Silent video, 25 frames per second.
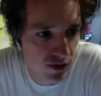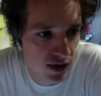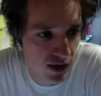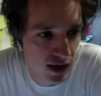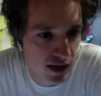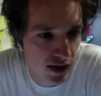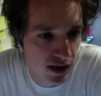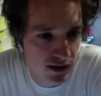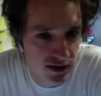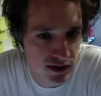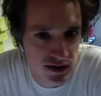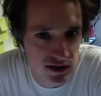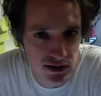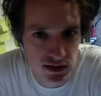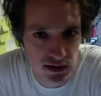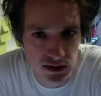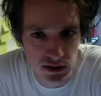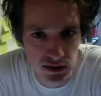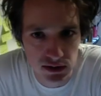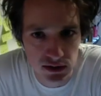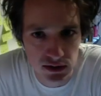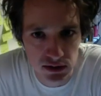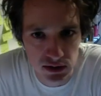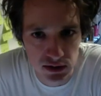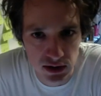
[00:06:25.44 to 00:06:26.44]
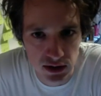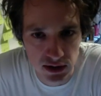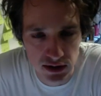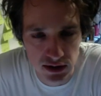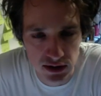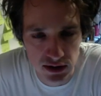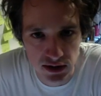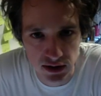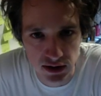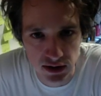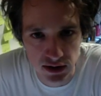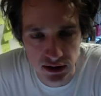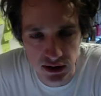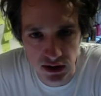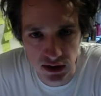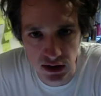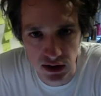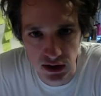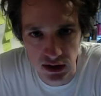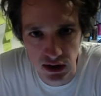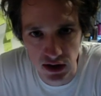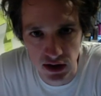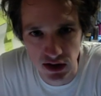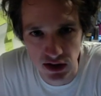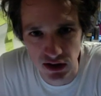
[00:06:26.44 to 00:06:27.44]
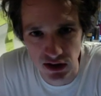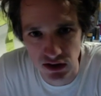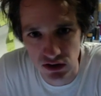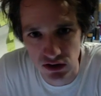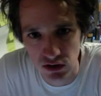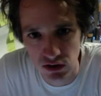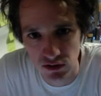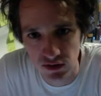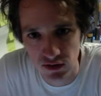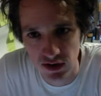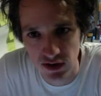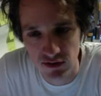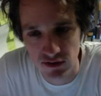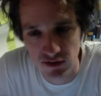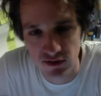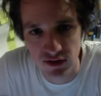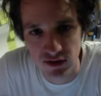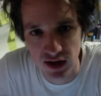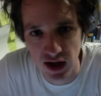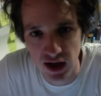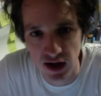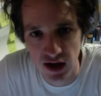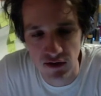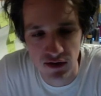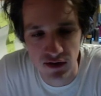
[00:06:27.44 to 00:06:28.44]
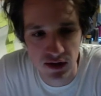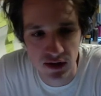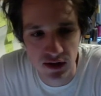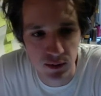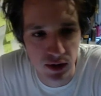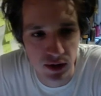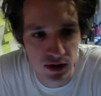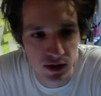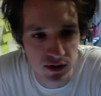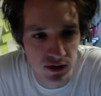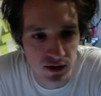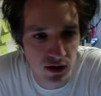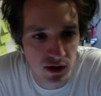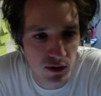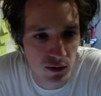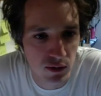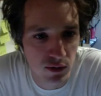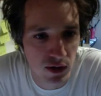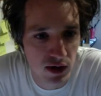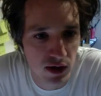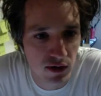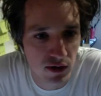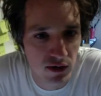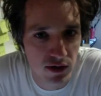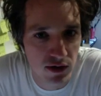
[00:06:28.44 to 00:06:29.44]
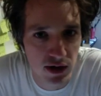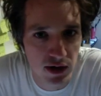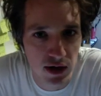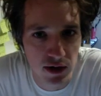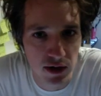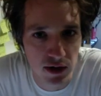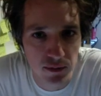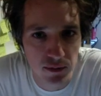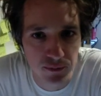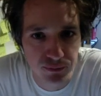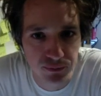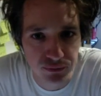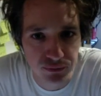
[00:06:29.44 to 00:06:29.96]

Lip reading: the 80s and 90s, I think, and you sort of lived there in the middle of nowhere, and then